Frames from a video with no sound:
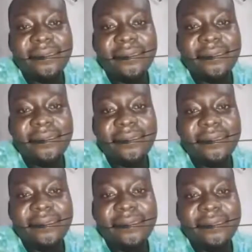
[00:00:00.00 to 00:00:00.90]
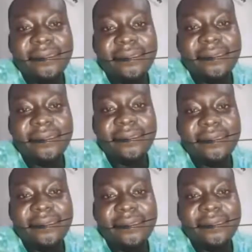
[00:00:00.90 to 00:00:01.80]

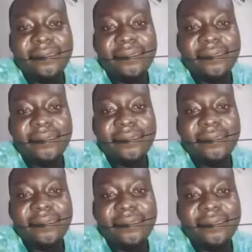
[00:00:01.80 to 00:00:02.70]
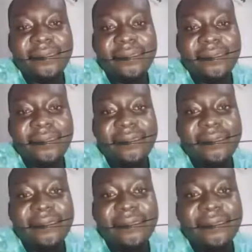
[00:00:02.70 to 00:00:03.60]

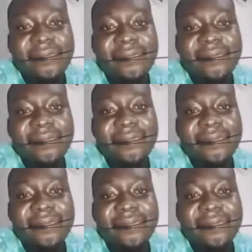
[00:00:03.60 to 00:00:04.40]
[no speech]